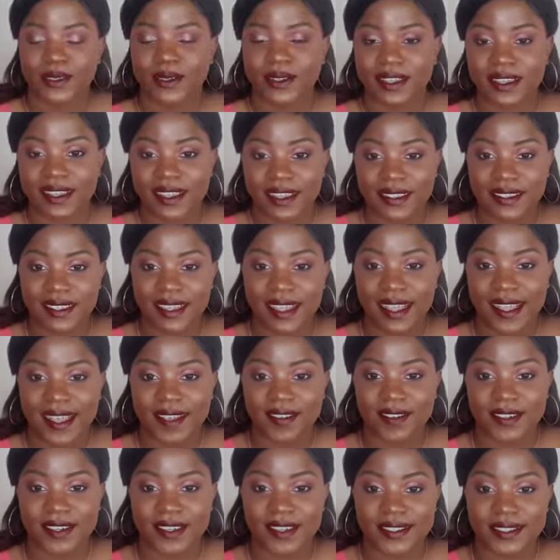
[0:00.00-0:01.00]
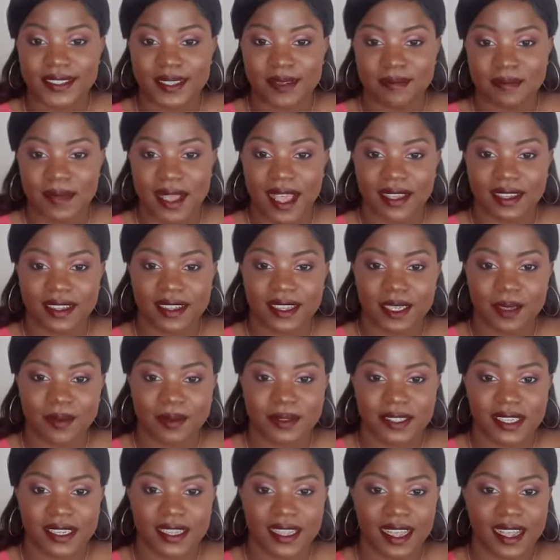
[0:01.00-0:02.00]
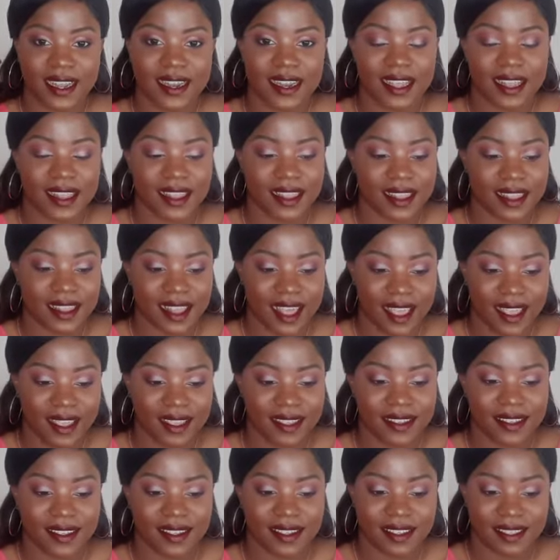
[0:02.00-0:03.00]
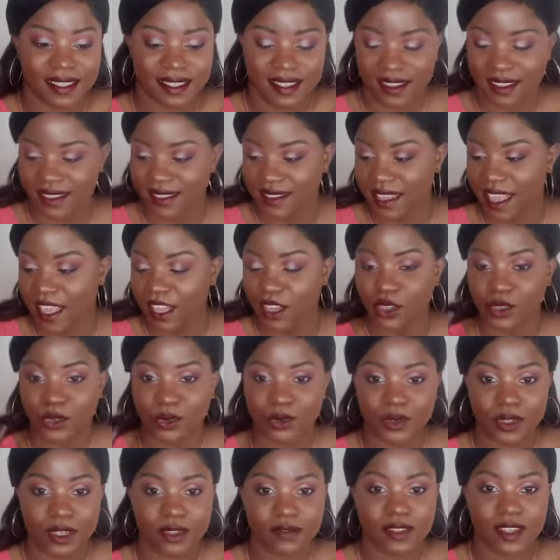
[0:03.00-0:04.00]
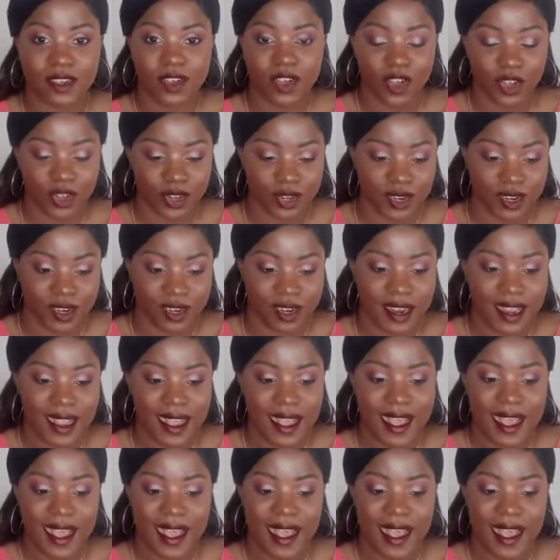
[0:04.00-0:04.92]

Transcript: So the next thing I have in here is the MAC lipstick, and I like this. I do love the color.